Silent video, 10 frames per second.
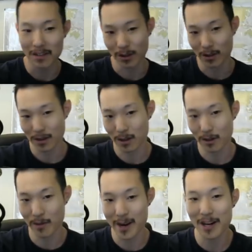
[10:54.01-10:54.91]
Oh,
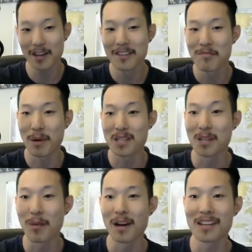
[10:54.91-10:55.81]
over here, press
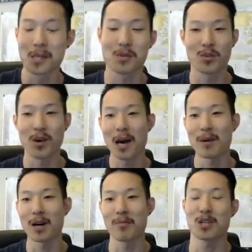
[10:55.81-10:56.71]
the button, subscribe,
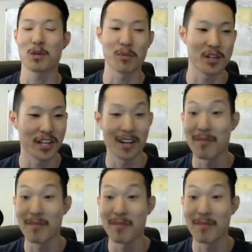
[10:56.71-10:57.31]
I would much appreciate it.